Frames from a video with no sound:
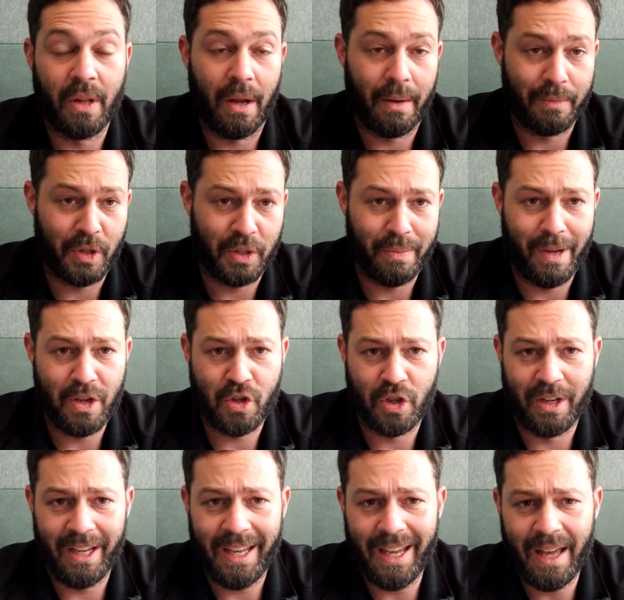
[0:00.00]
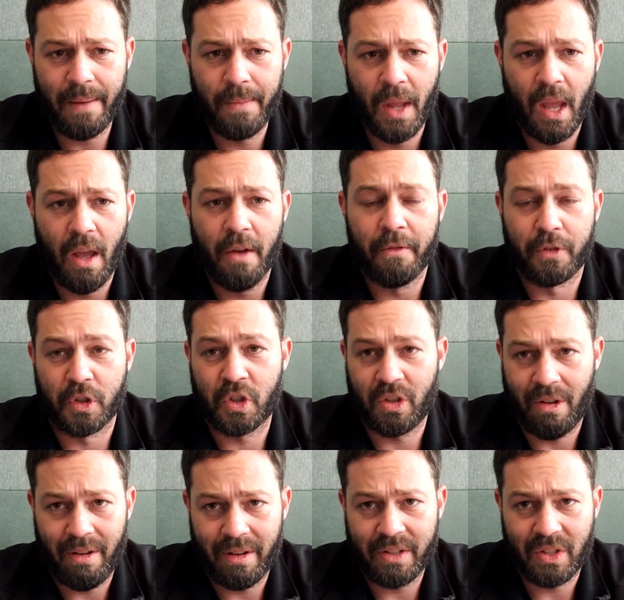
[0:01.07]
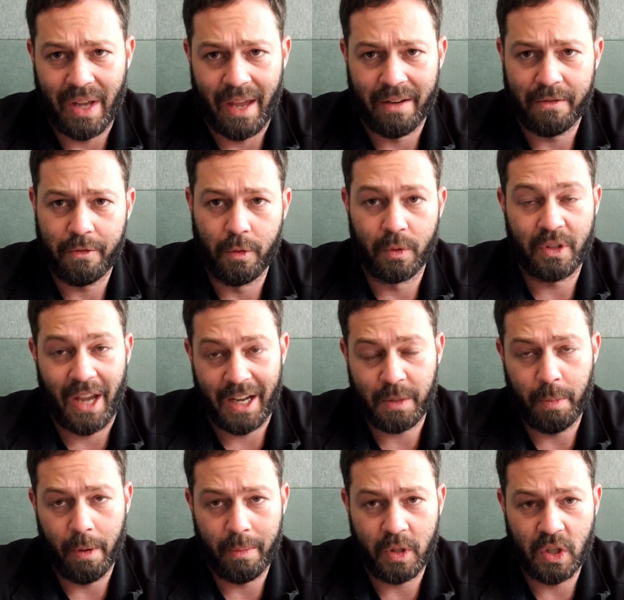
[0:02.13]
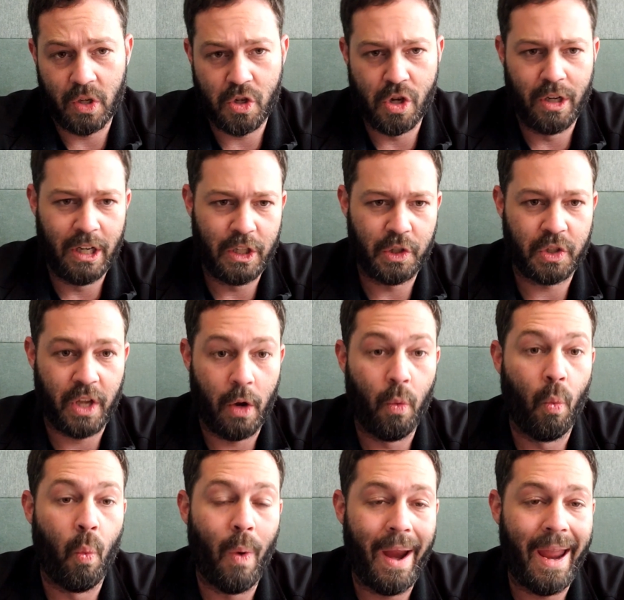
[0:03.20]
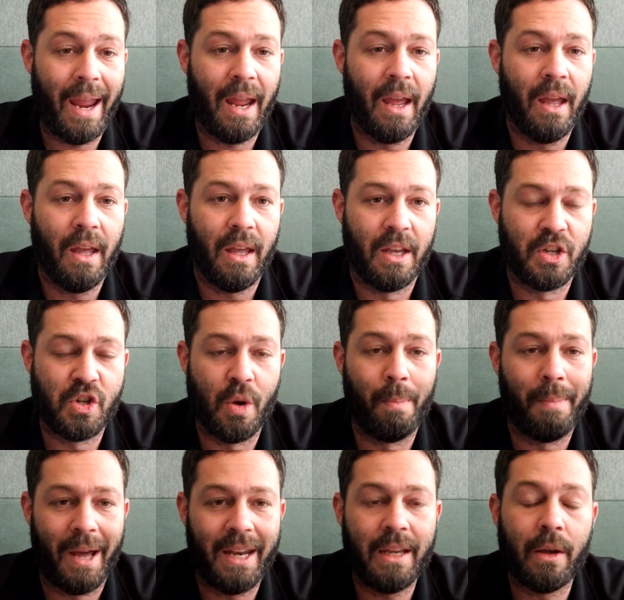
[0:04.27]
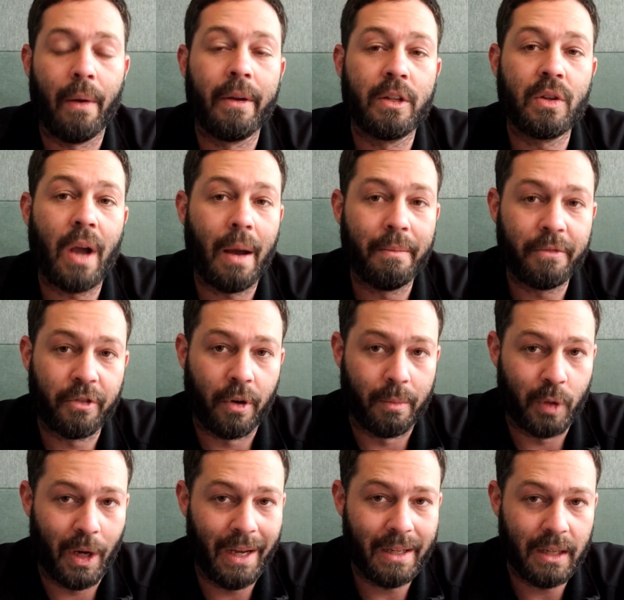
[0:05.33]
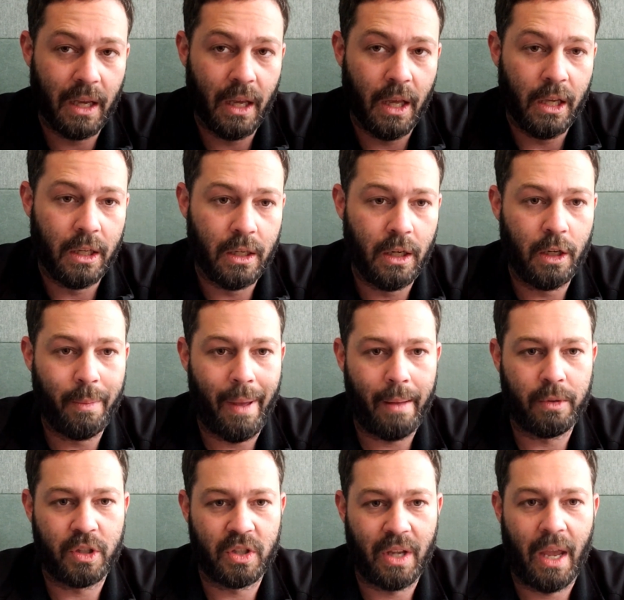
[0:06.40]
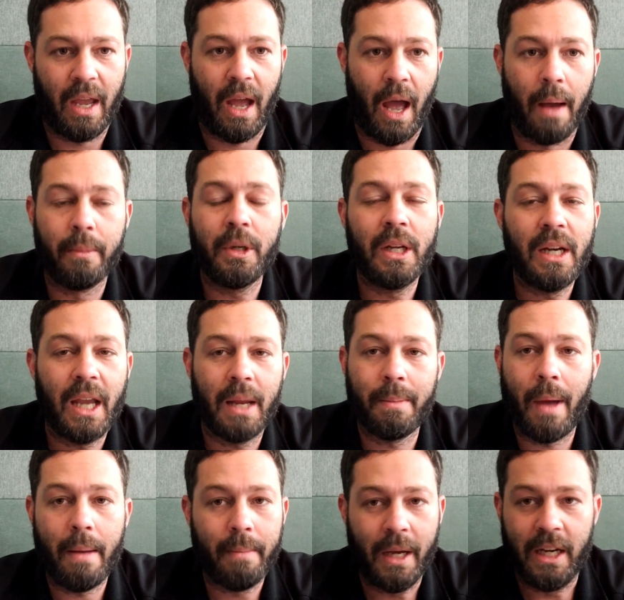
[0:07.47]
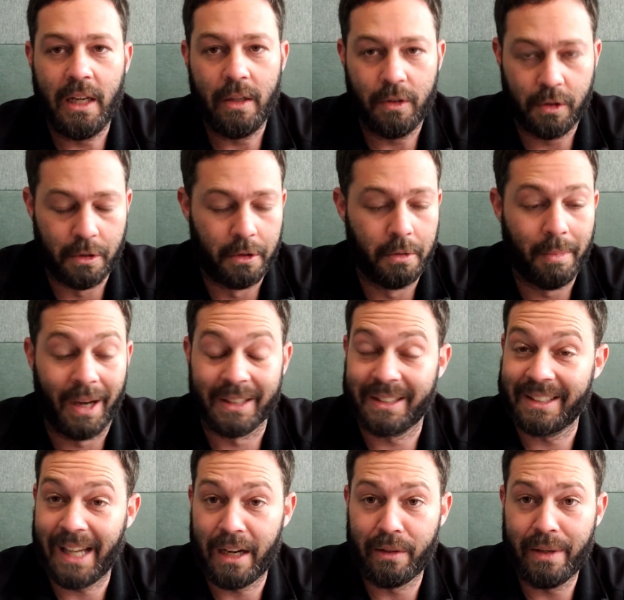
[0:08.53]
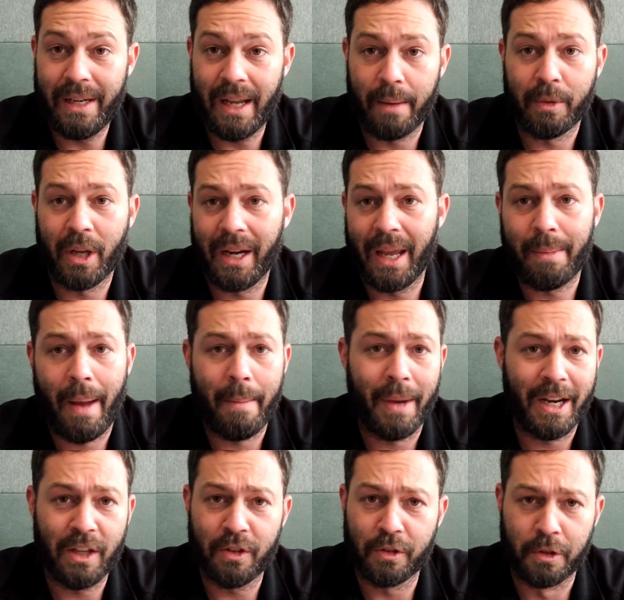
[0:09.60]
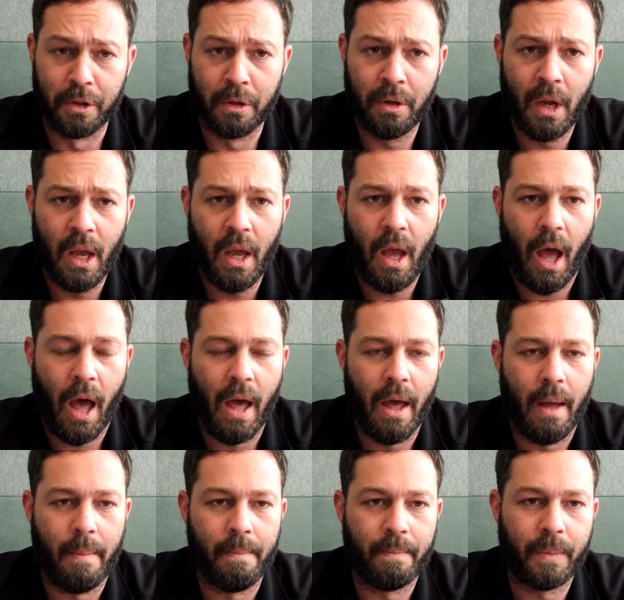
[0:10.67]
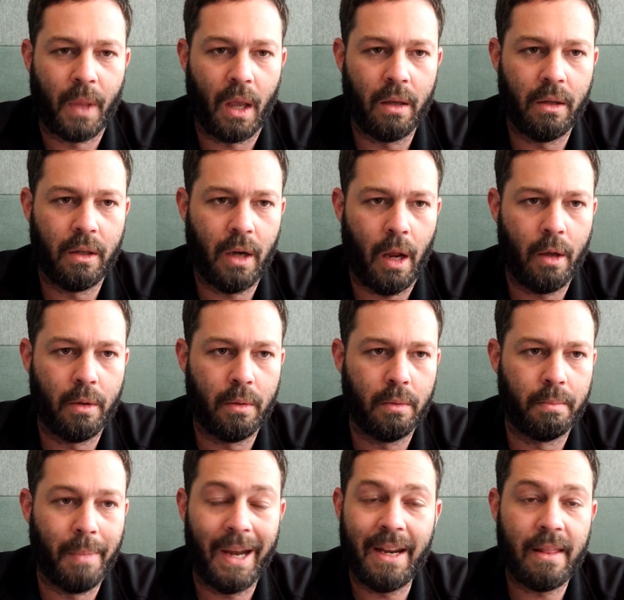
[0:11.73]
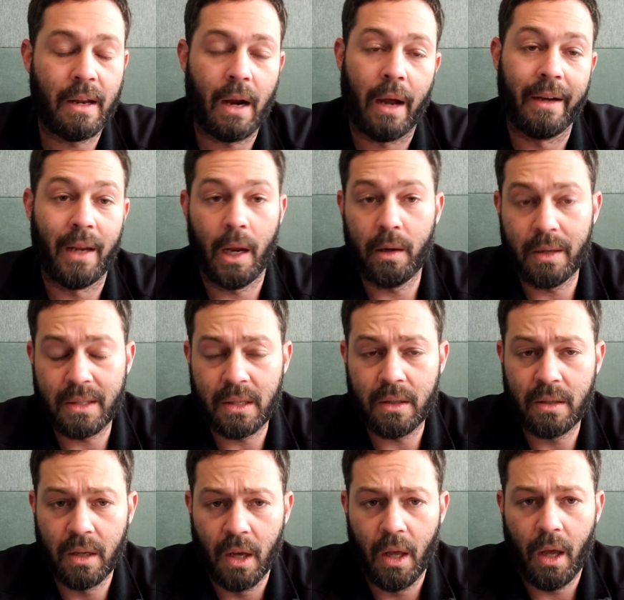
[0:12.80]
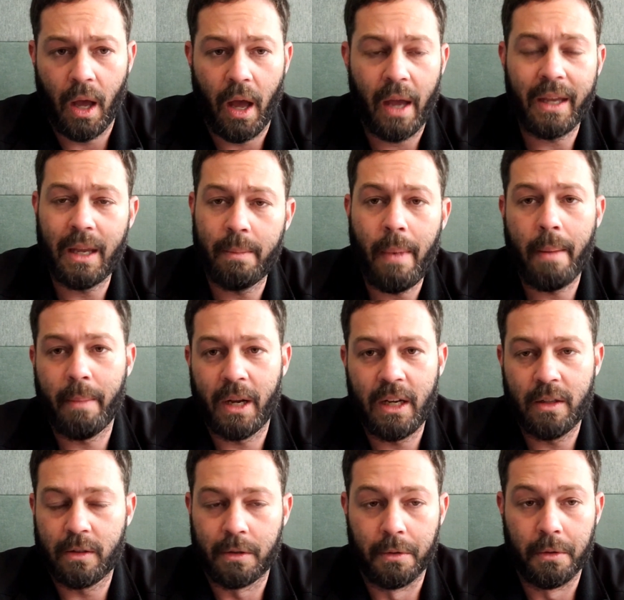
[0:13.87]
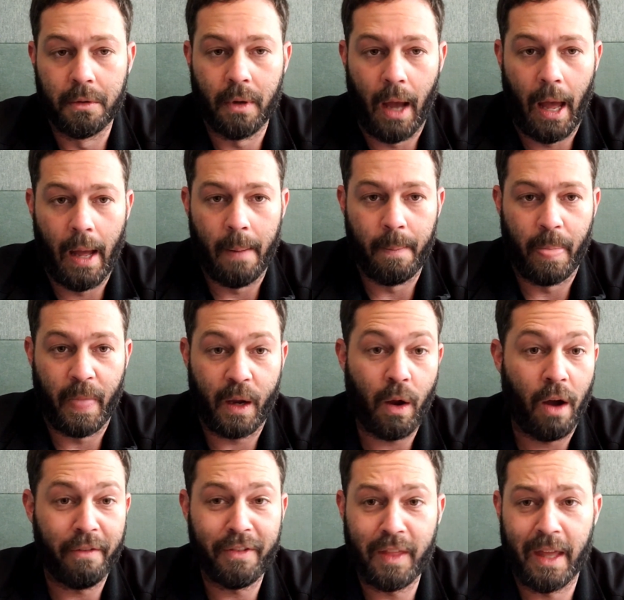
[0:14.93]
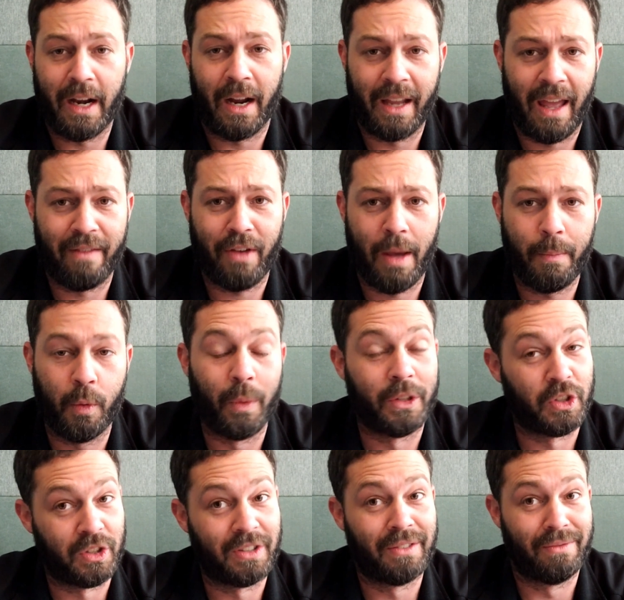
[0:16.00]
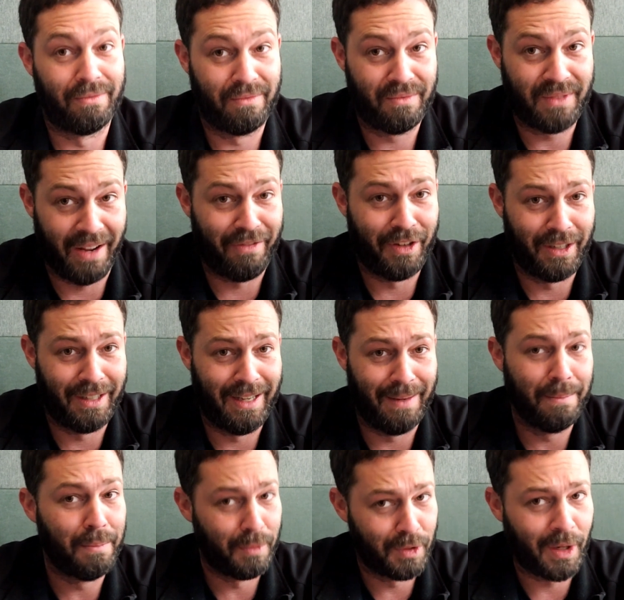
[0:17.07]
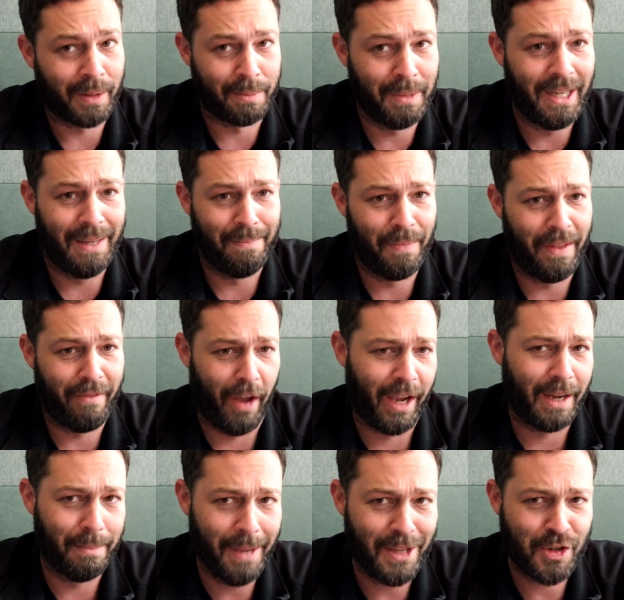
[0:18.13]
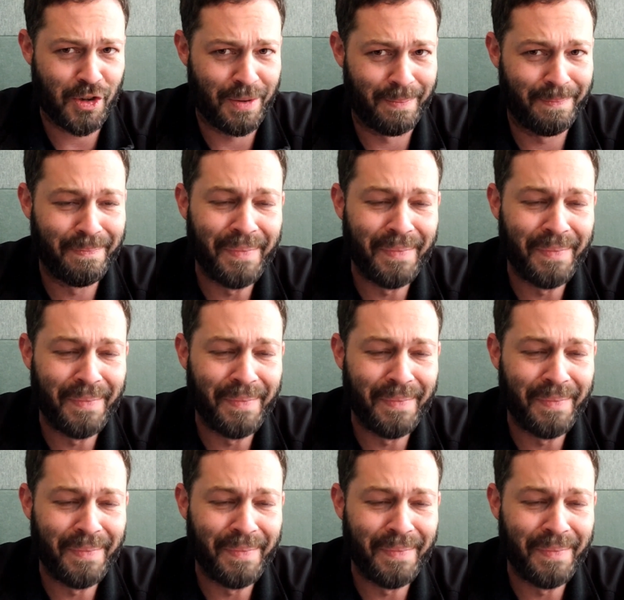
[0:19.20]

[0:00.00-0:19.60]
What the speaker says: Now, I'm just mentioning here, for SARS and for tax purposes, you need to say, where is your money going to come from, right? You need to be able to say, I'm going to get my money through my salary. I'm going to get my money through, money that I inherited. I get my money through the coffee that I gave up, which is definitely not me, if I can mention.